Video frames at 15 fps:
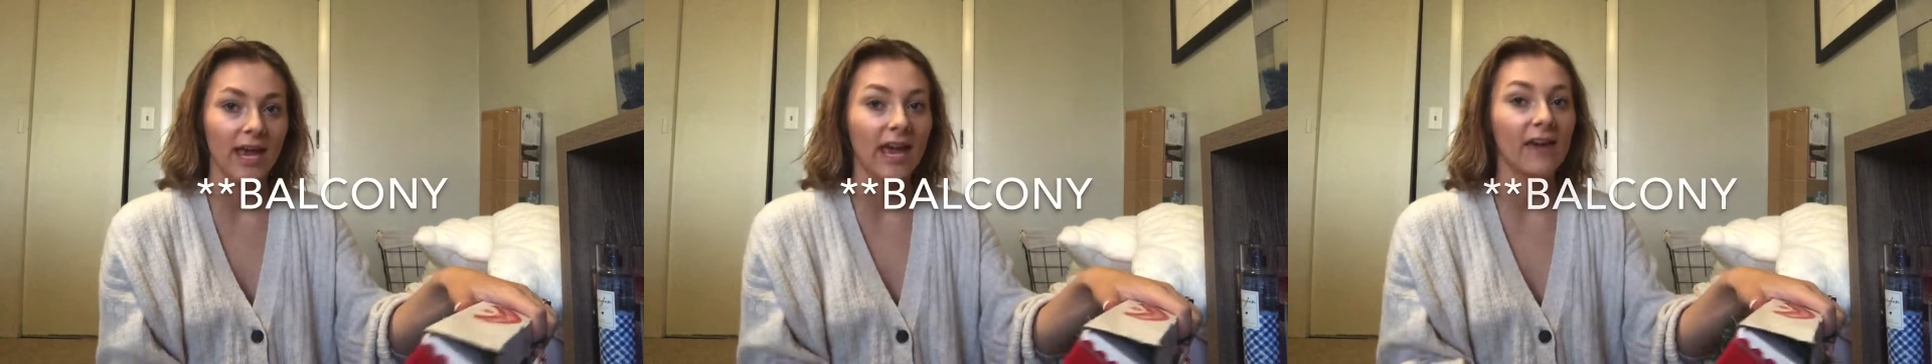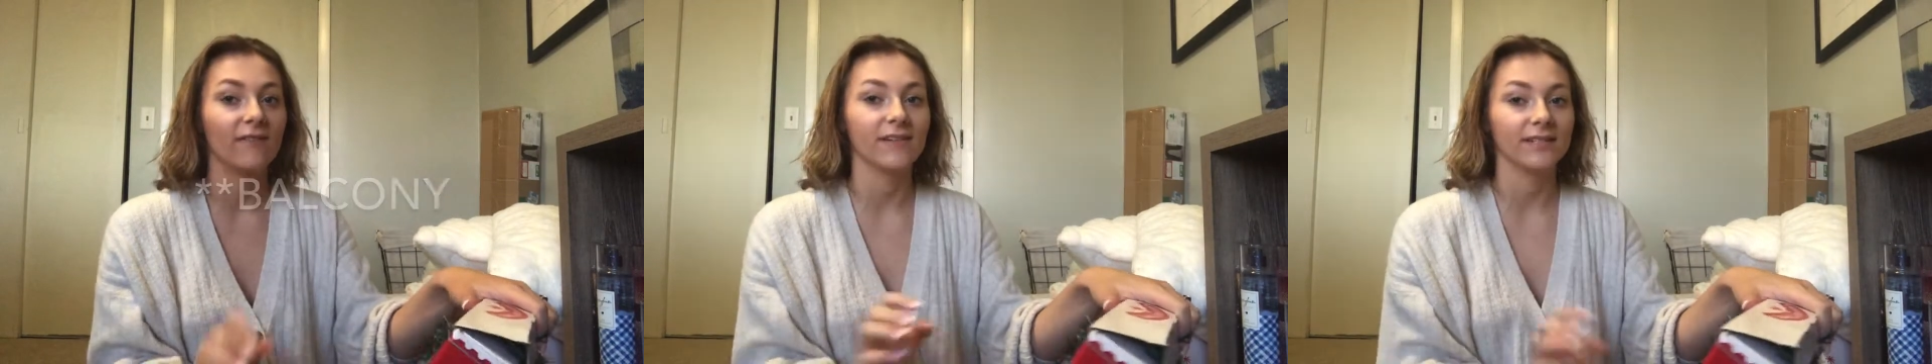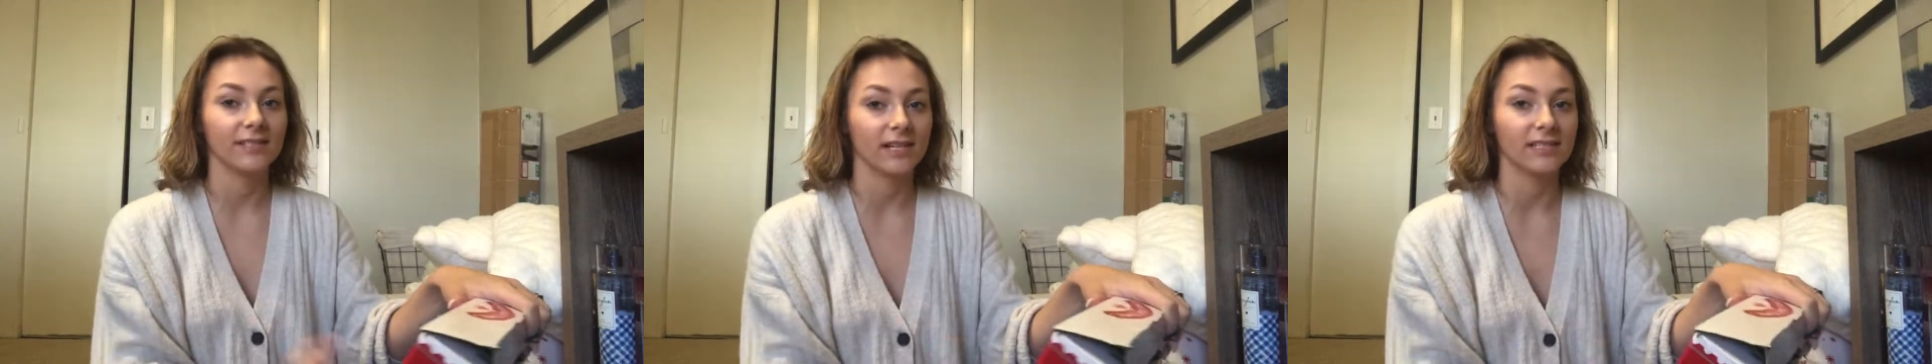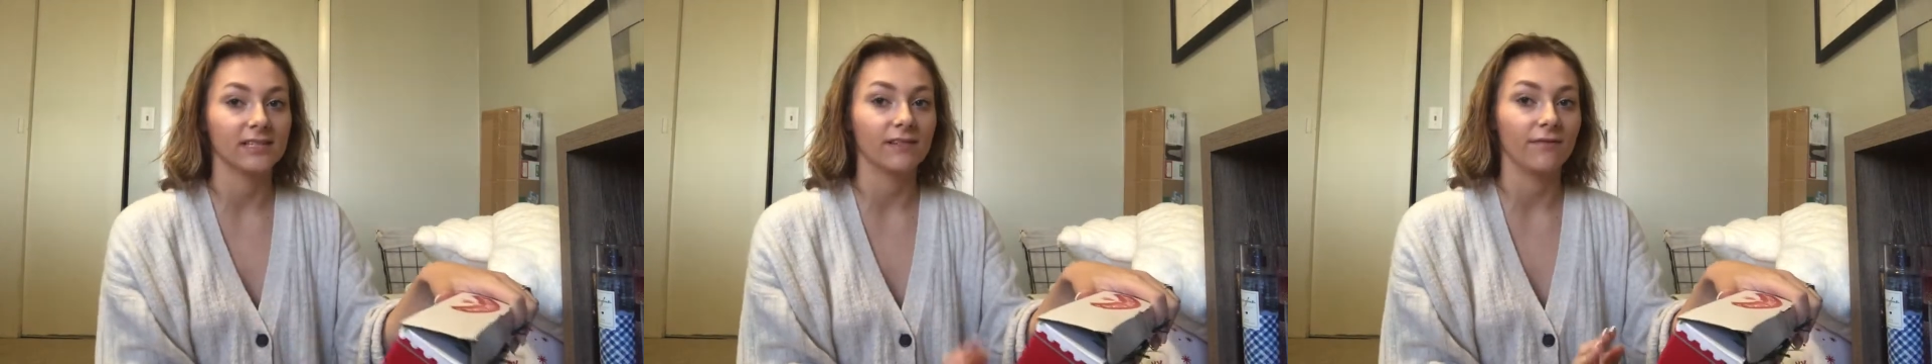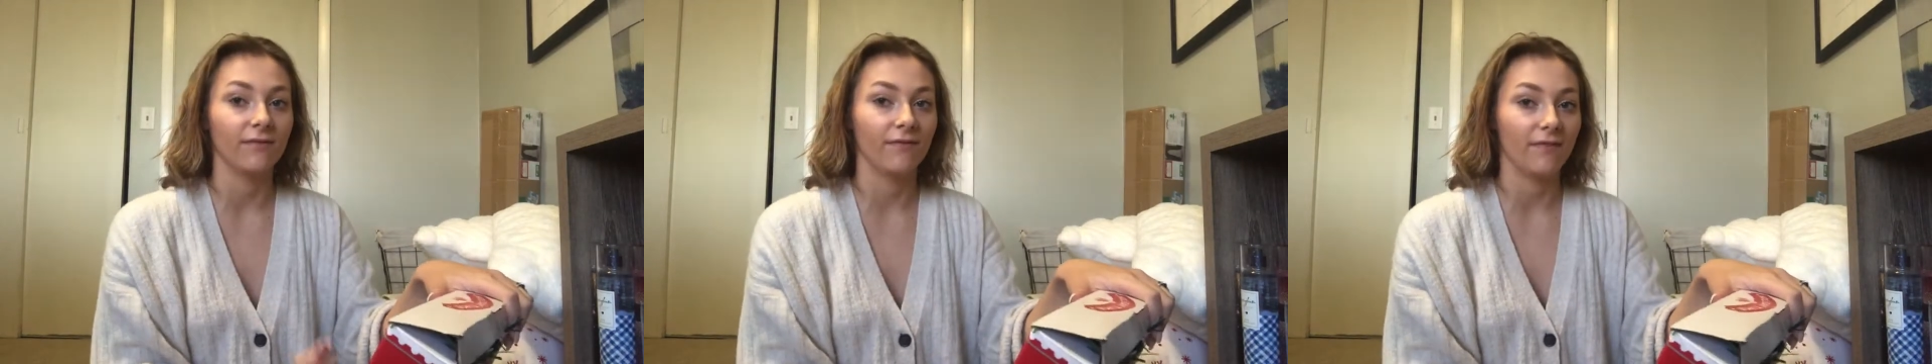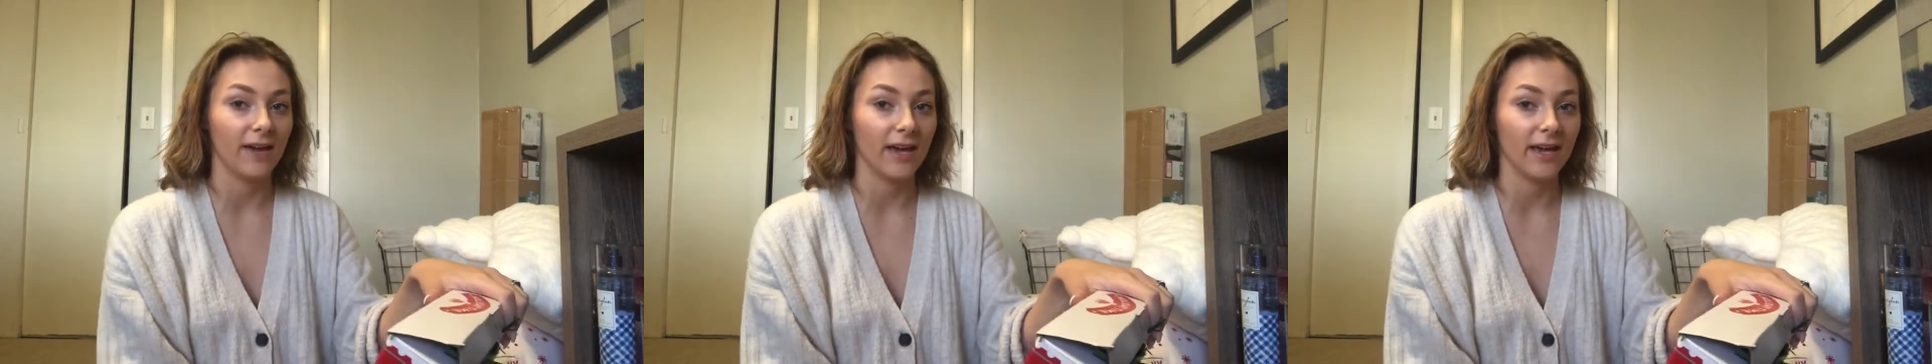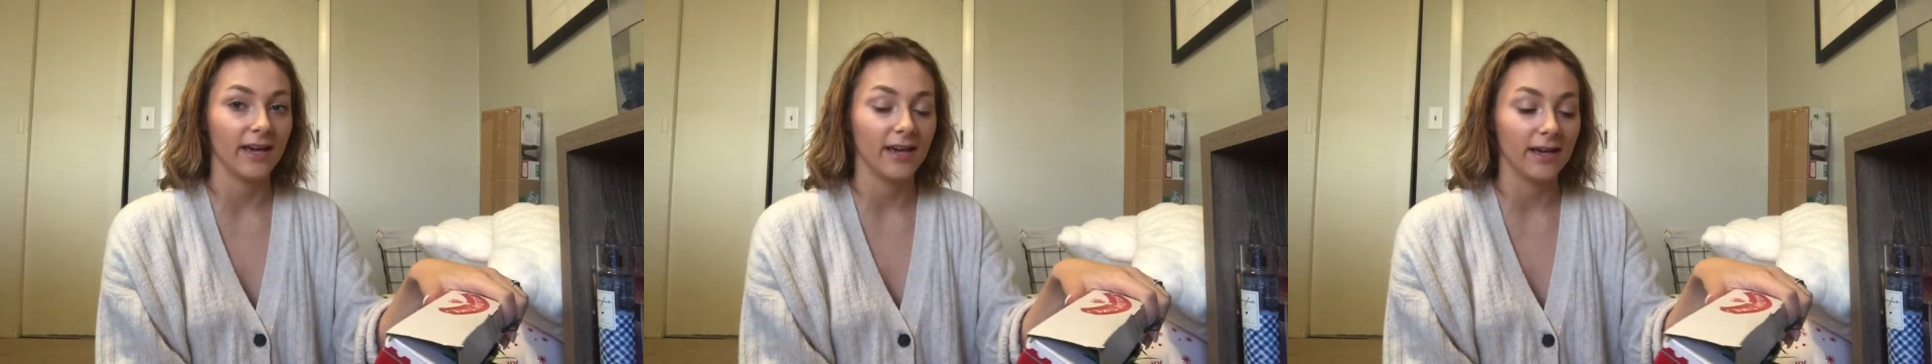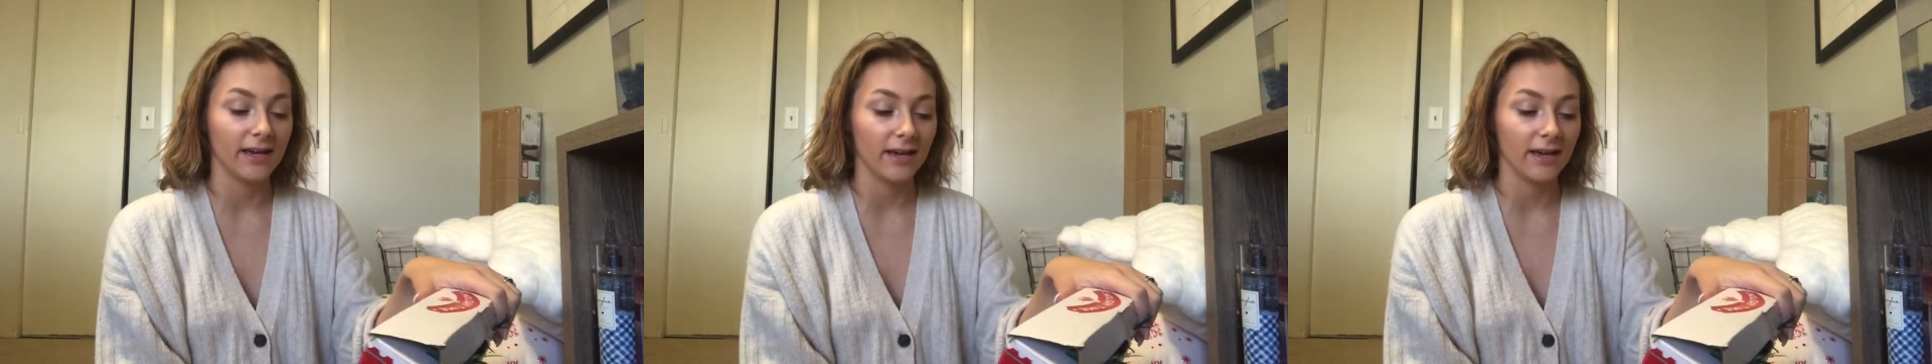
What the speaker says: if it doesn't fit